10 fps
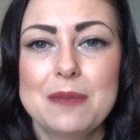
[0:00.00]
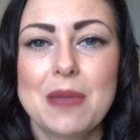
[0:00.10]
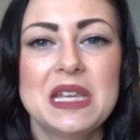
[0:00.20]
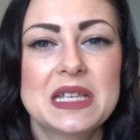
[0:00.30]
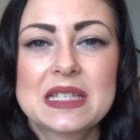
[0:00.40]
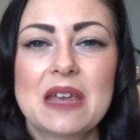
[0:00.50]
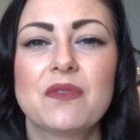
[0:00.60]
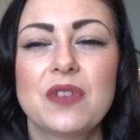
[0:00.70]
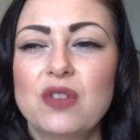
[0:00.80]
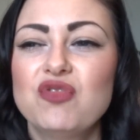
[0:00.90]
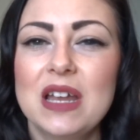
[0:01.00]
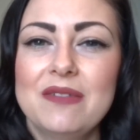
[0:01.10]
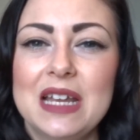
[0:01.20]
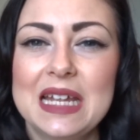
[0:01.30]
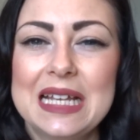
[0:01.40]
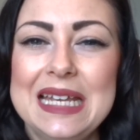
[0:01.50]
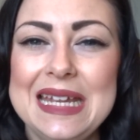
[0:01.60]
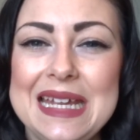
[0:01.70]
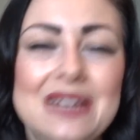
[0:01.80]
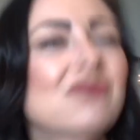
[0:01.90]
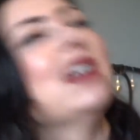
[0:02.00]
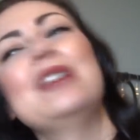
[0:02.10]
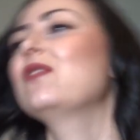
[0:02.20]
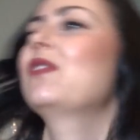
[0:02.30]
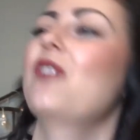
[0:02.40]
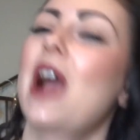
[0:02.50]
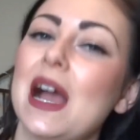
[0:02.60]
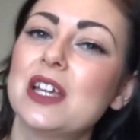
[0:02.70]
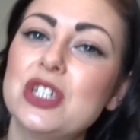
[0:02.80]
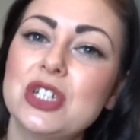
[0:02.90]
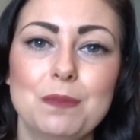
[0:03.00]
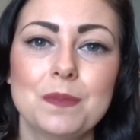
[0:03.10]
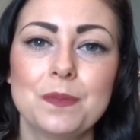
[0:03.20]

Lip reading: You make your skin feel really clean, really refreshed.